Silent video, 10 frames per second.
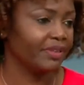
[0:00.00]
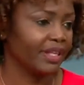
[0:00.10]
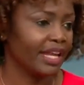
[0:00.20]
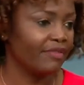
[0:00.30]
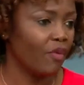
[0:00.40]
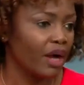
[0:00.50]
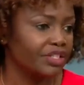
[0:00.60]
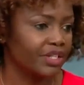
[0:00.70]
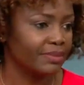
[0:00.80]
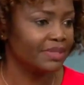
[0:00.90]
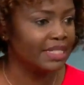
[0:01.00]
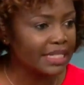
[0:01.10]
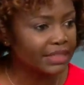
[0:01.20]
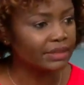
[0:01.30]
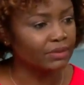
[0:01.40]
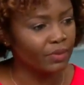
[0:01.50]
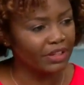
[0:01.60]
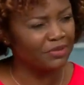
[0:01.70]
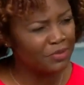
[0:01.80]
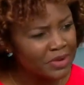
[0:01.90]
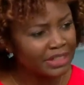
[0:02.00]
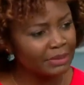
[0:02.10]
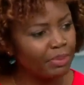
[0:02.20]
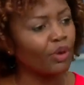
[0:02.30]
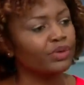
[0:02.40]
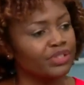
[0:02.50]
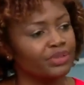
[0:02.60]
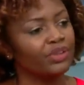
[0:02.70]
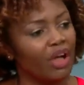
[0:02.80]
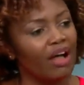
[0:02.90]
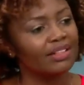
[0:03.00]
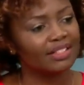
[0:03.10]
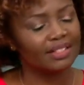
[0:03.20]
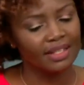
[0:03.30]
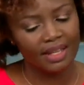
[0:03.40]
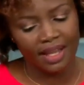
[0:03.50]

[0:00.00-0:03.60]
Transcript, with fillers: They have watched him deal with really personal loss.